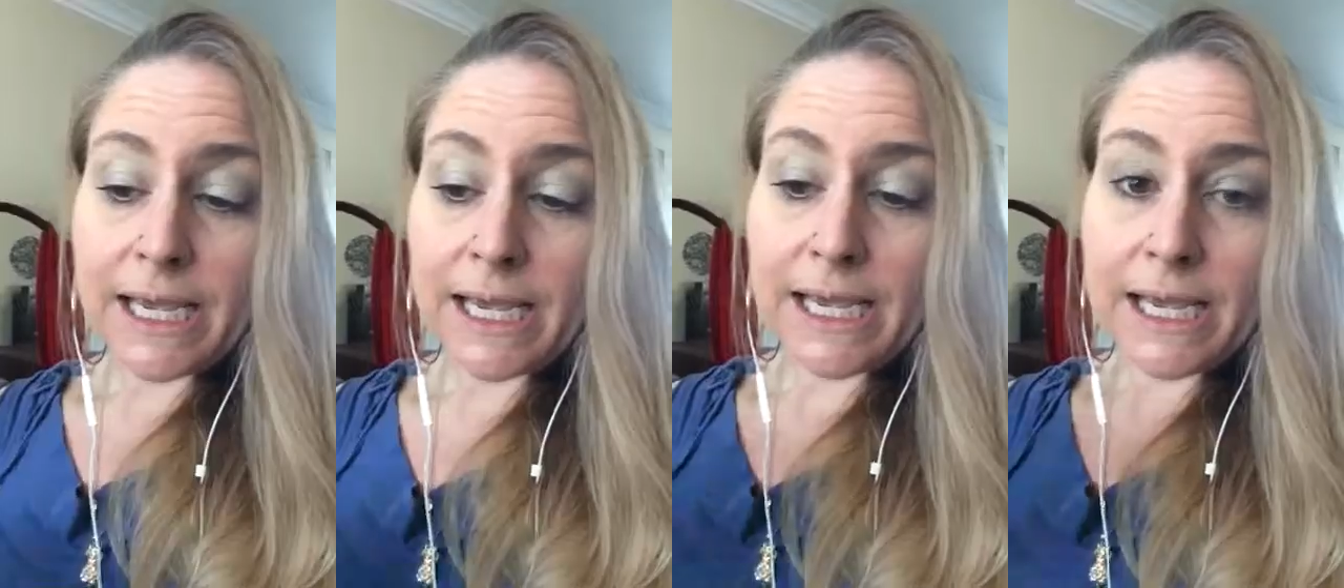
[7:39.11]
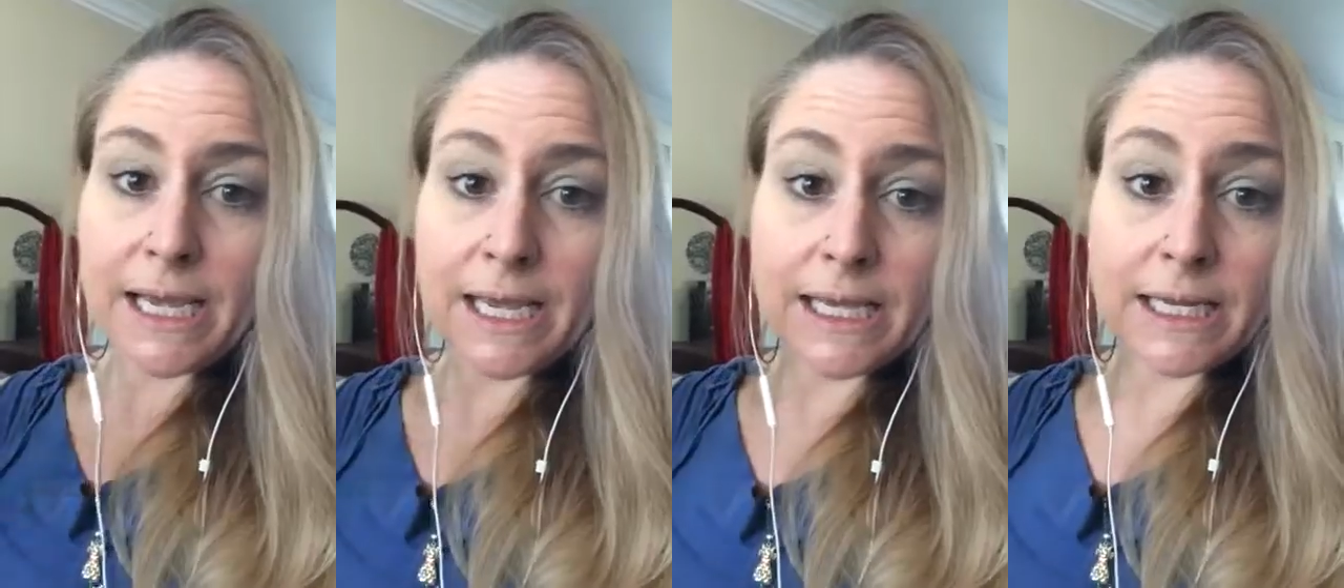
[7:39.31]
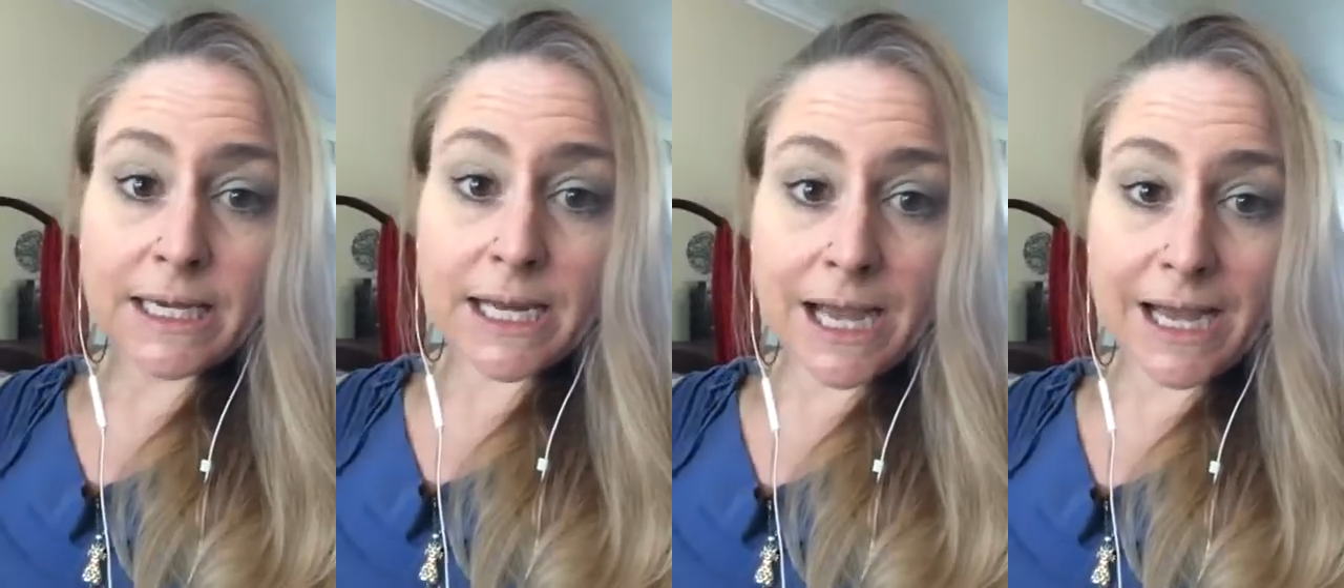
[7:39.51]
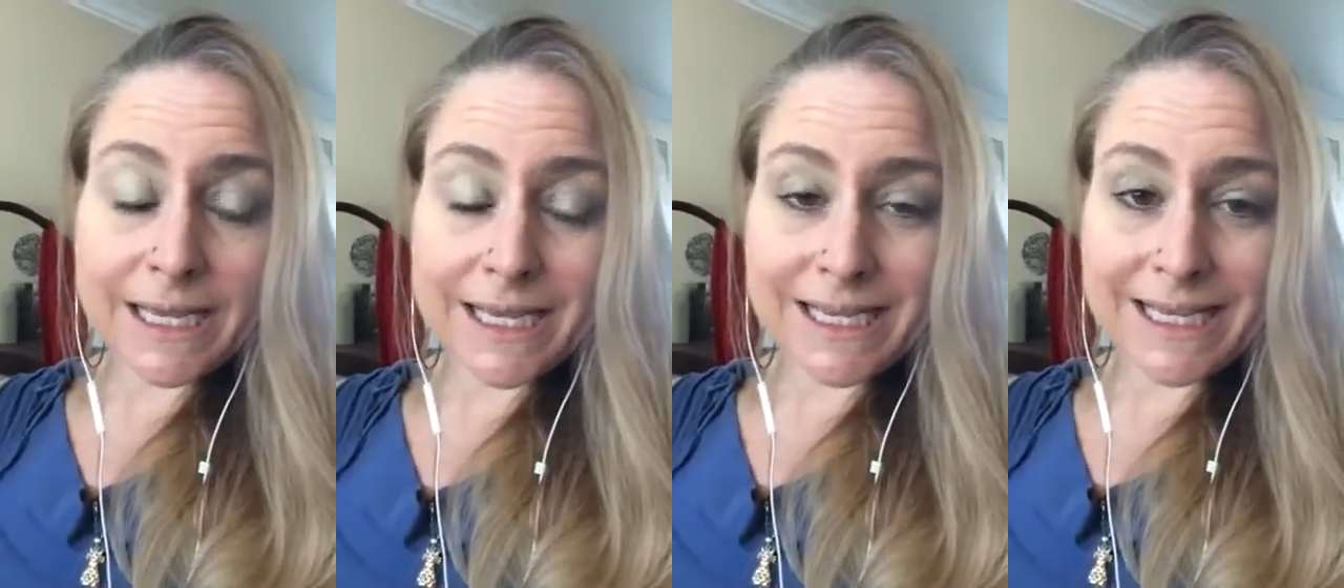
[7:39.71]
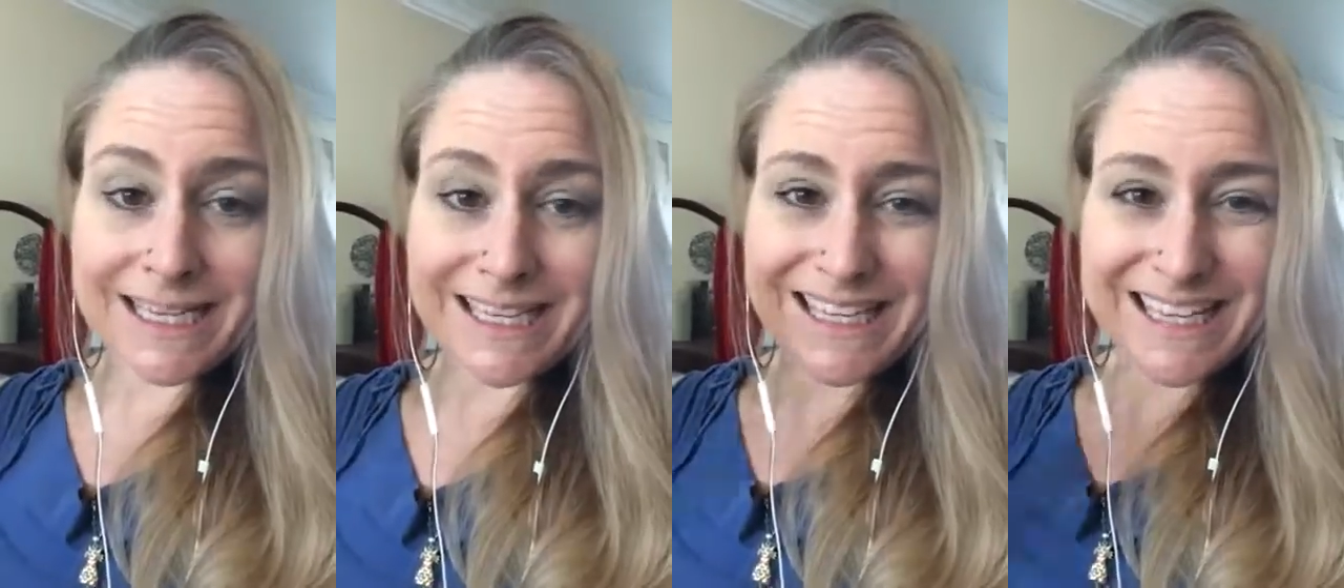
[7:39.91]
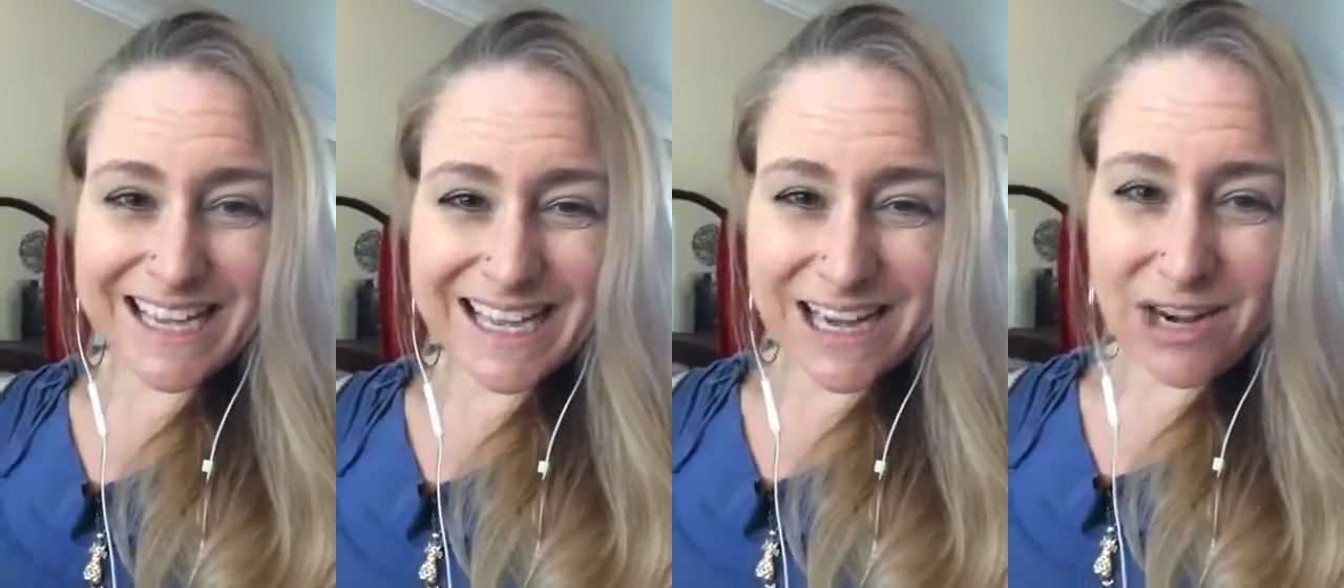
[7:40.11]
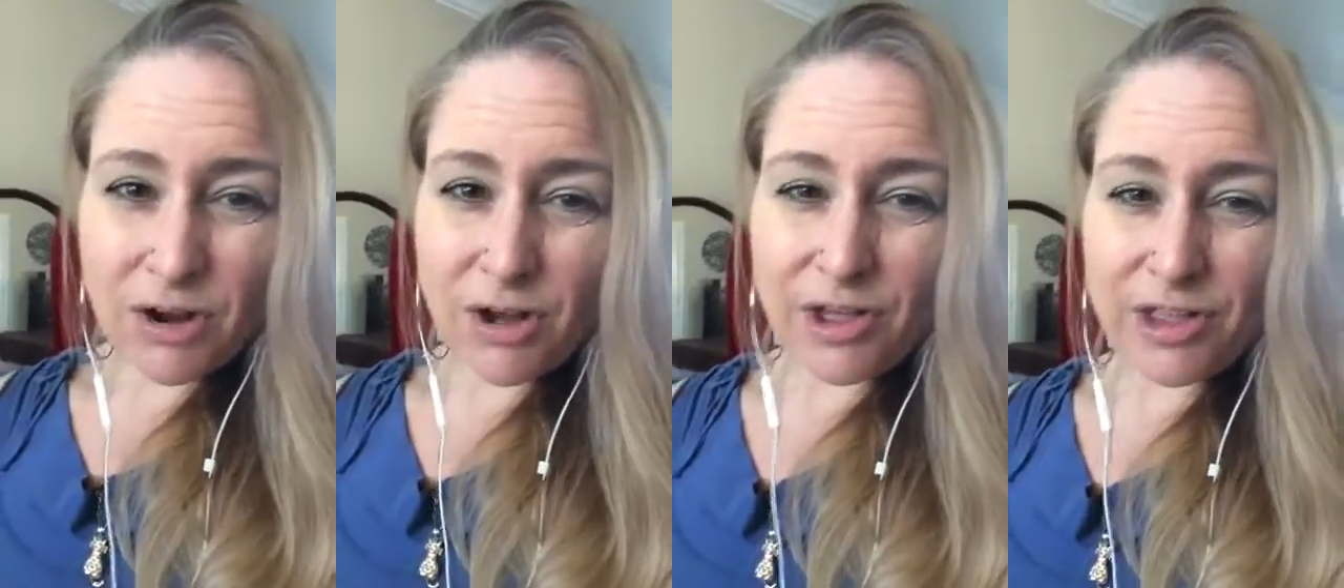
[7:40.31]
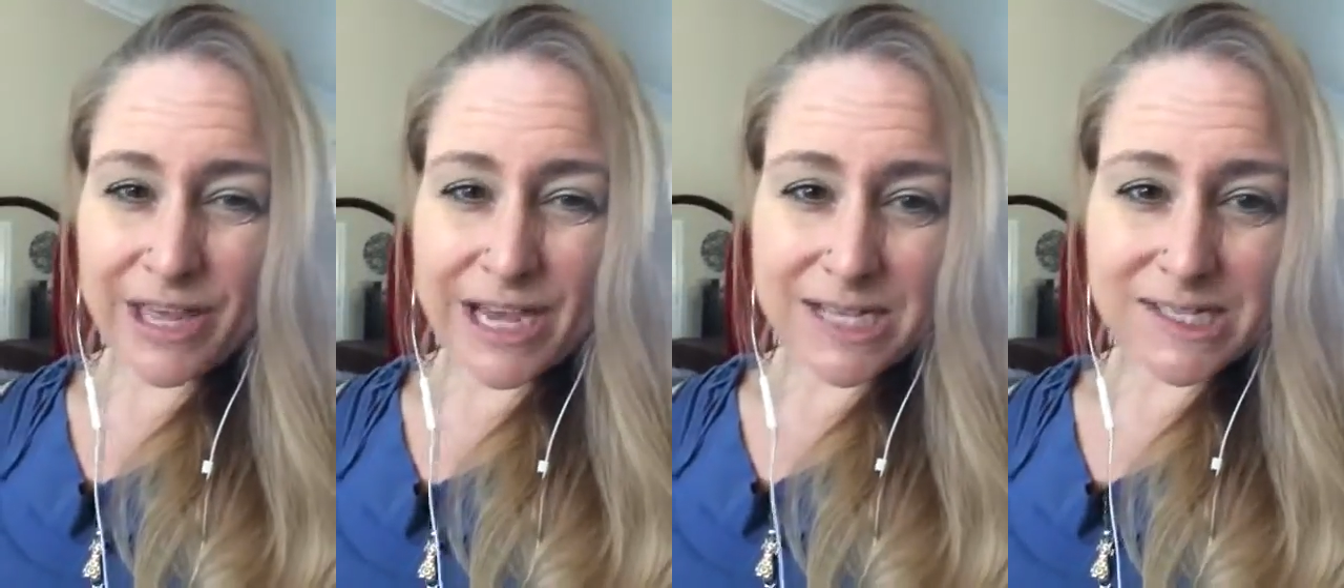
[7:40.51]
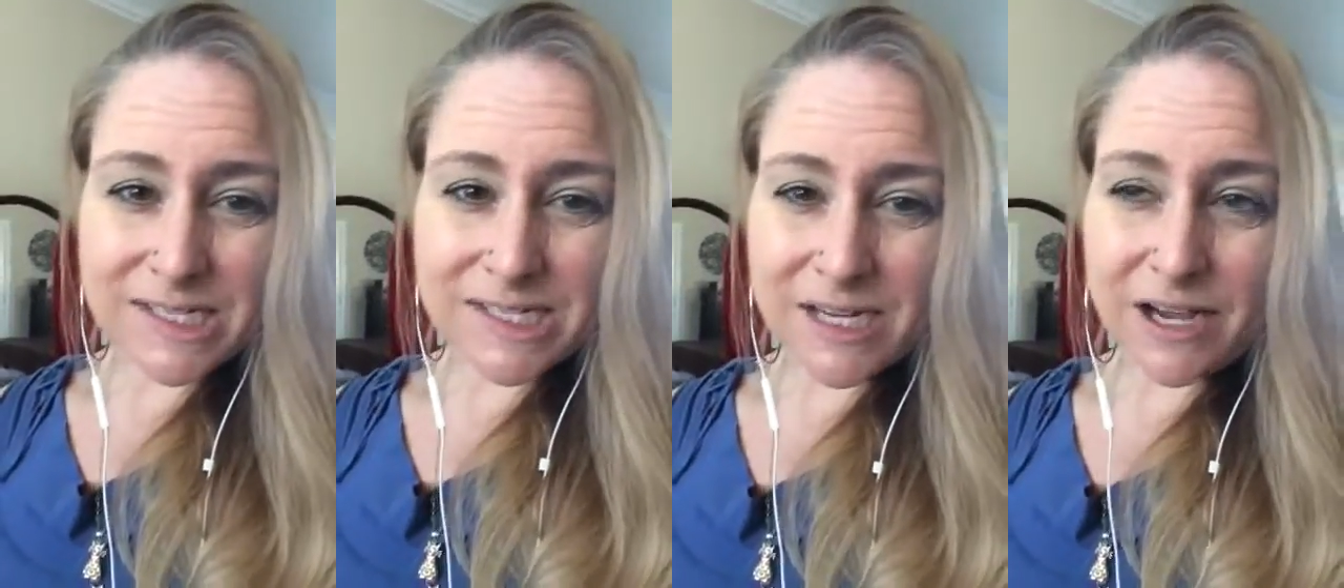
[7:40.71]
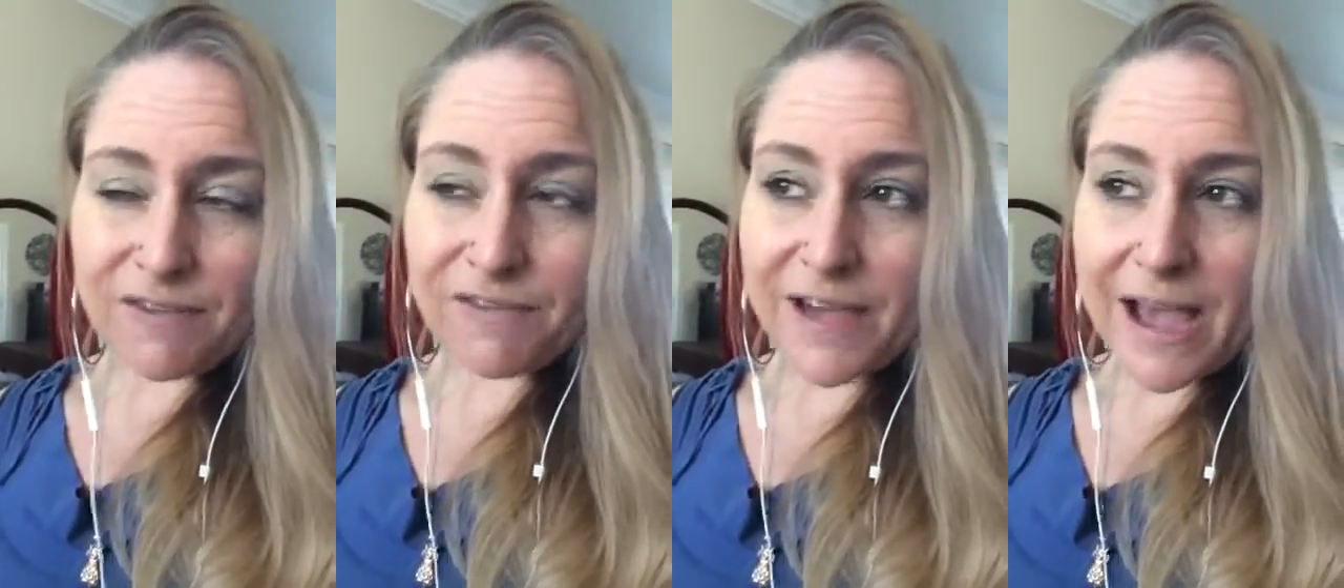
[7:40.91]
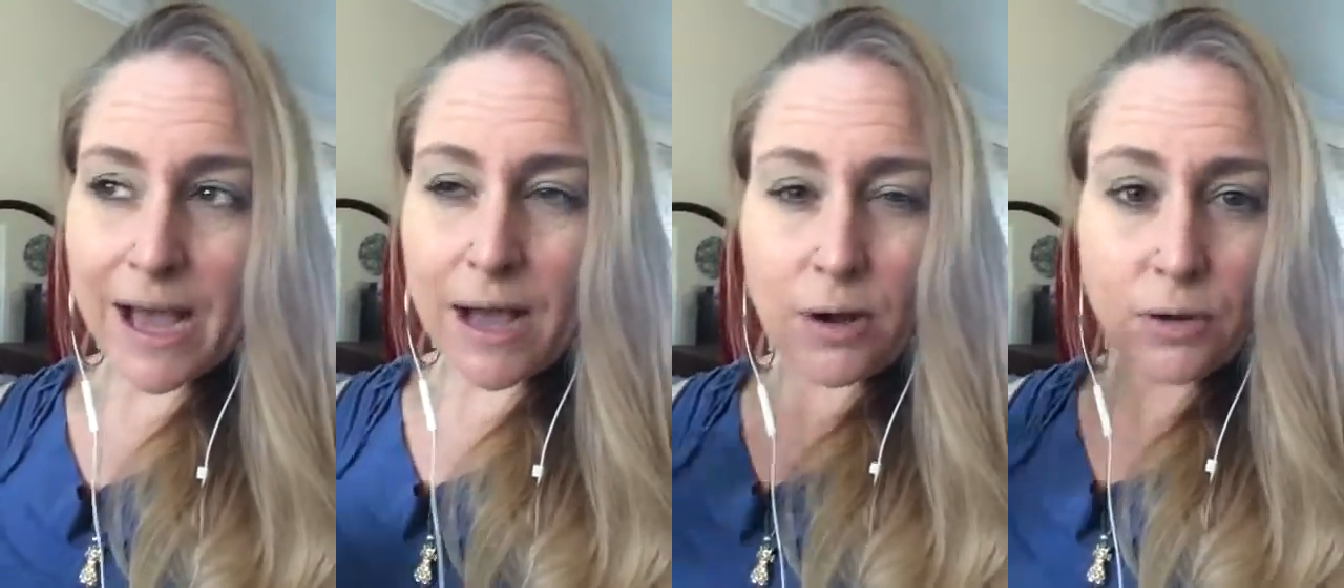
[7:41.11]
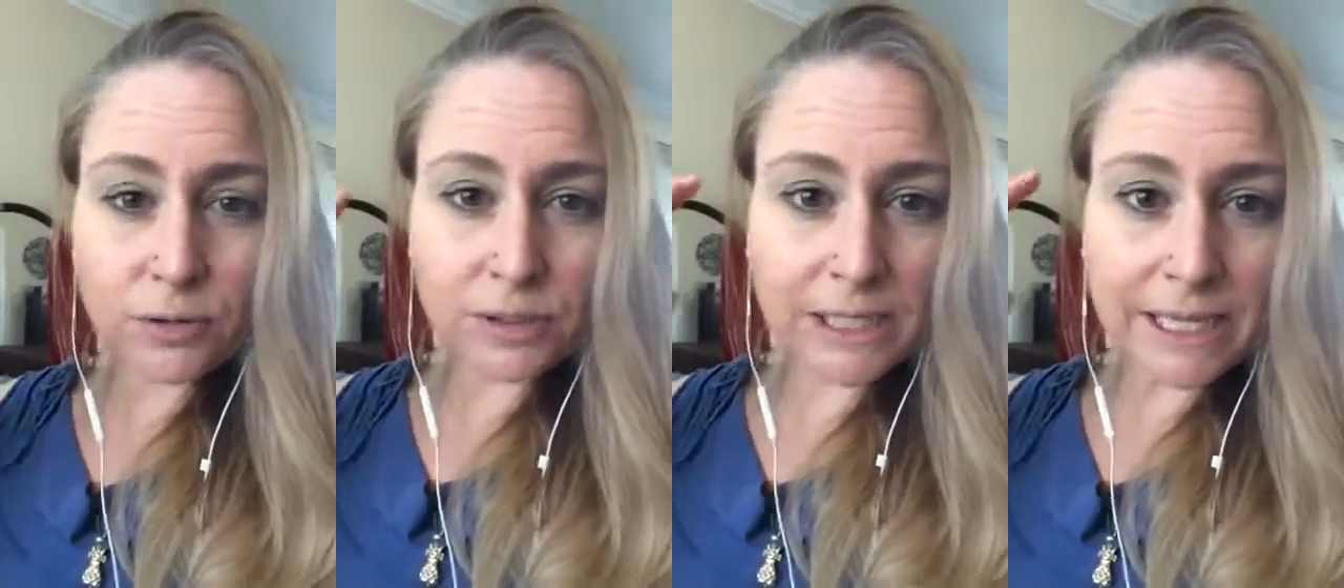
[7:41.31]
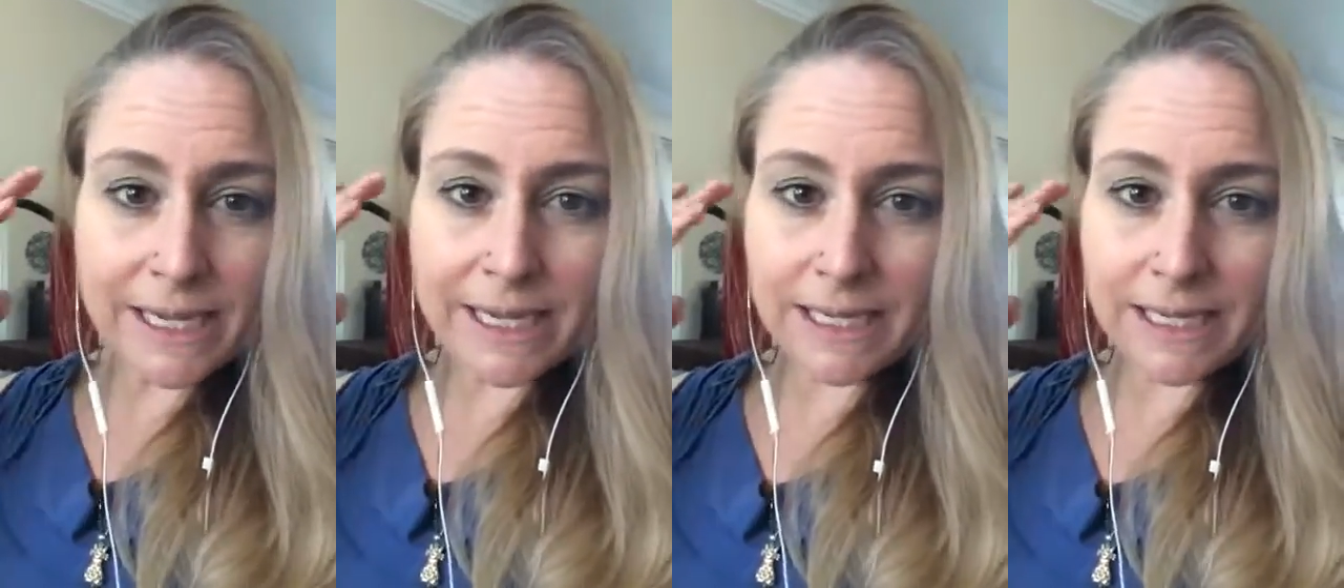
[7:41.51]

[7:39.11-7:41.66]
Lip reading: And I get all that stuff out.